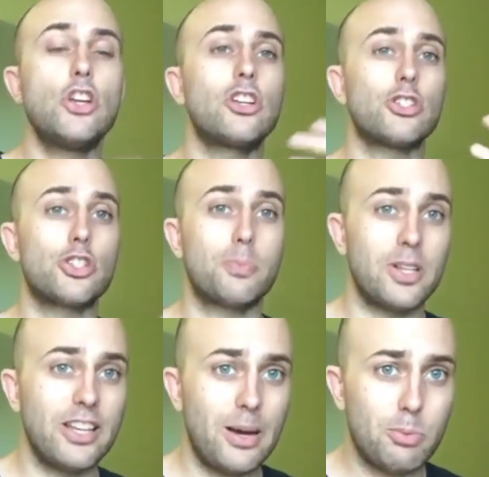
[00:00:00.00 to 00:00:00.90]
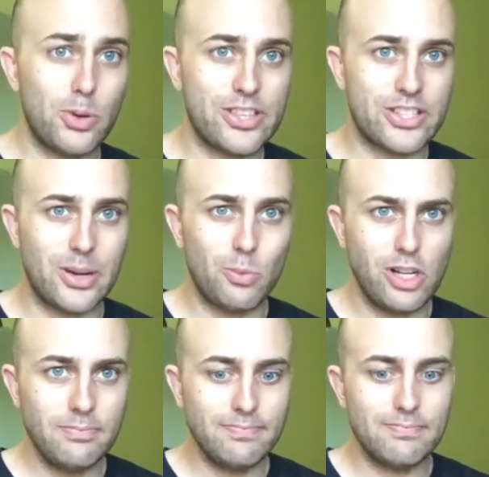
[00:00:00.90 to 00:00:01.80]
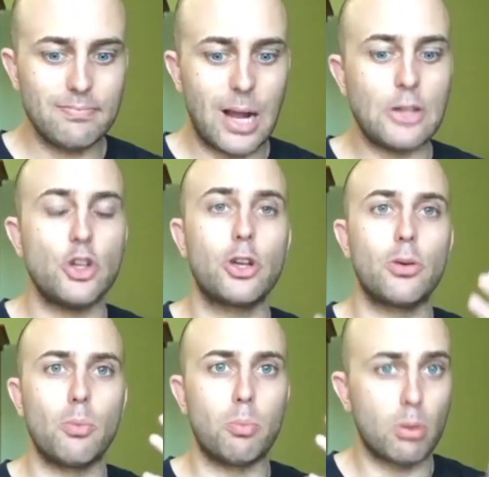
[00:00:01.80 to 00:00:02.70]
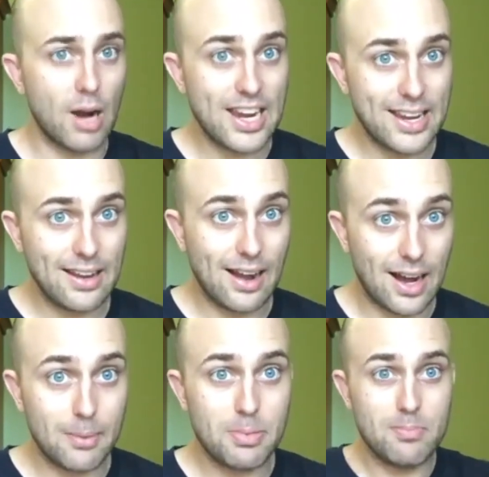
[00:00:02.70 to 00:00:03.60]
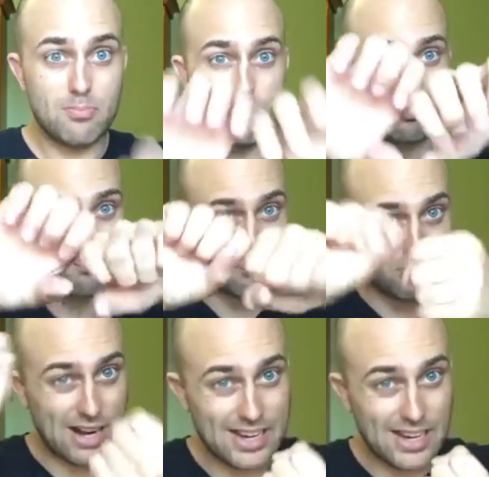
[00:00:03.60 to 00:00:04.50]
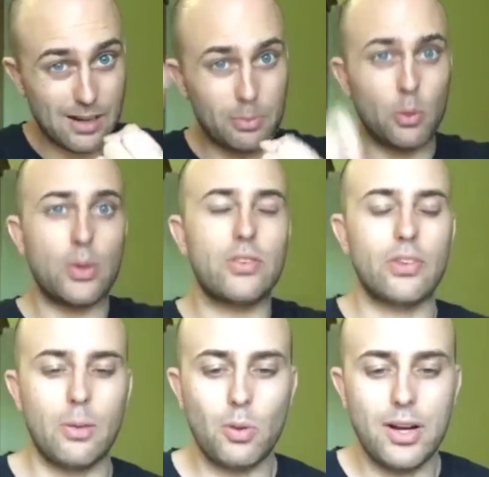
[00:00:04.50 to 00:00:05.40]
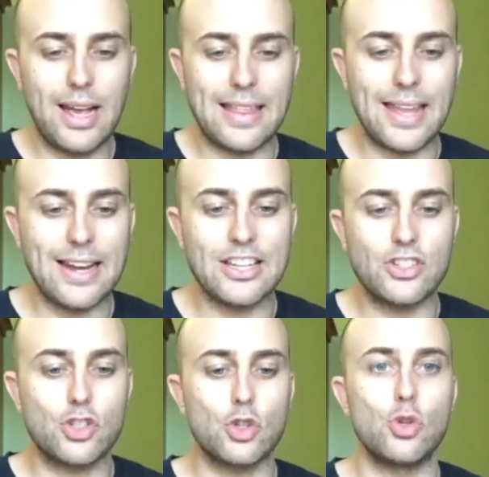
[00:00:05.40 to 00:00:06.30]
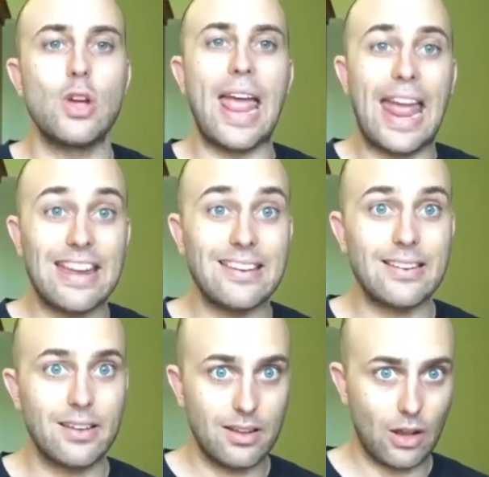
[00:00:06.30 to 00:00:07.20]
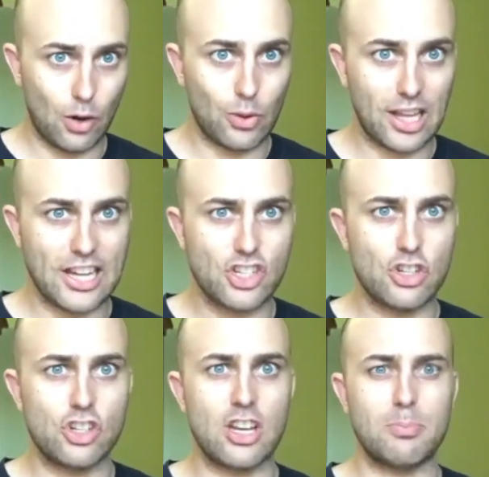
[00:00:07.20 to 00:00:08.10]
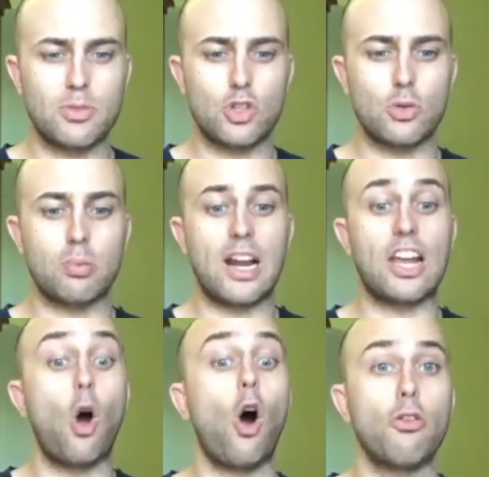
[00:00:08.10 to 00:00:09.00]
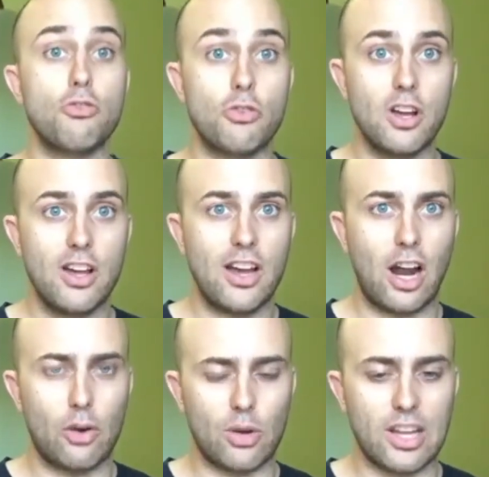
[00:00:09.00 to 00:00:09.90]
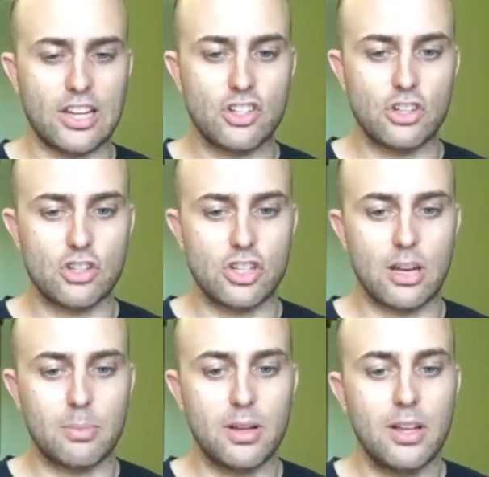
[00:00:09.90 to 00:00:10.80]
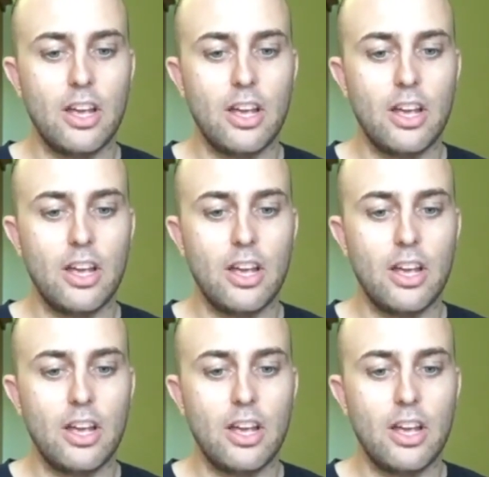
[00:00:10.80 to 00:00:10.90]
You can split up with someone. And you can break up with someone, and that is to end a relationship, to break off a relationship.